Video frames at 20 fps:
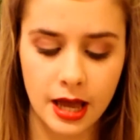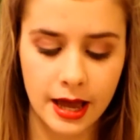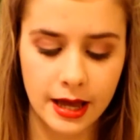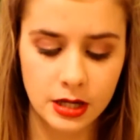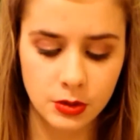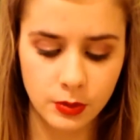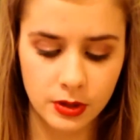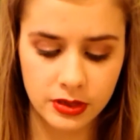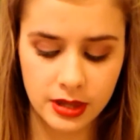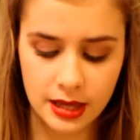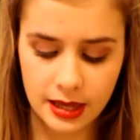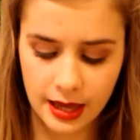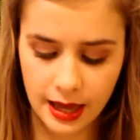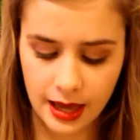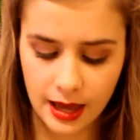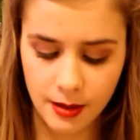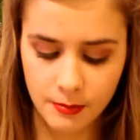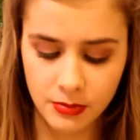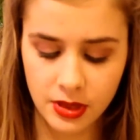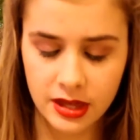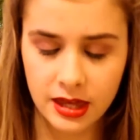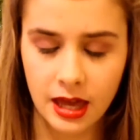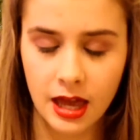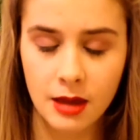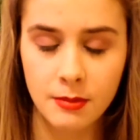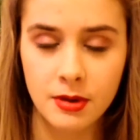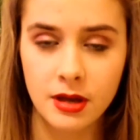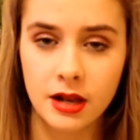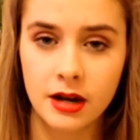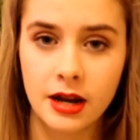and when they came in a
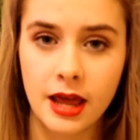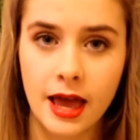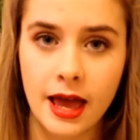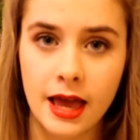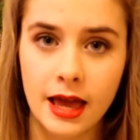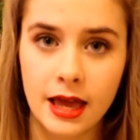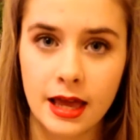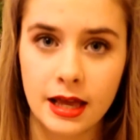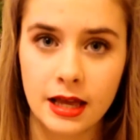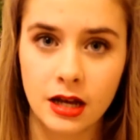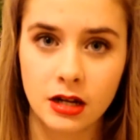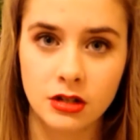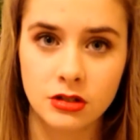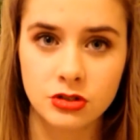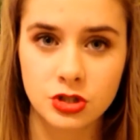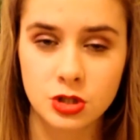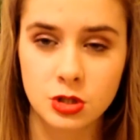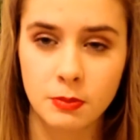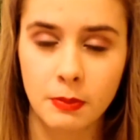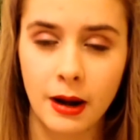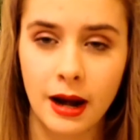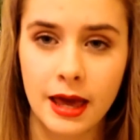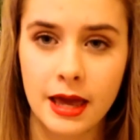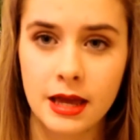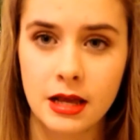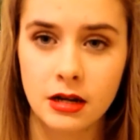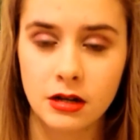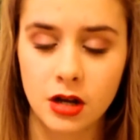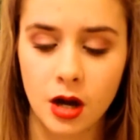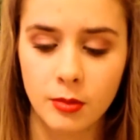kind of just a
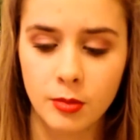plain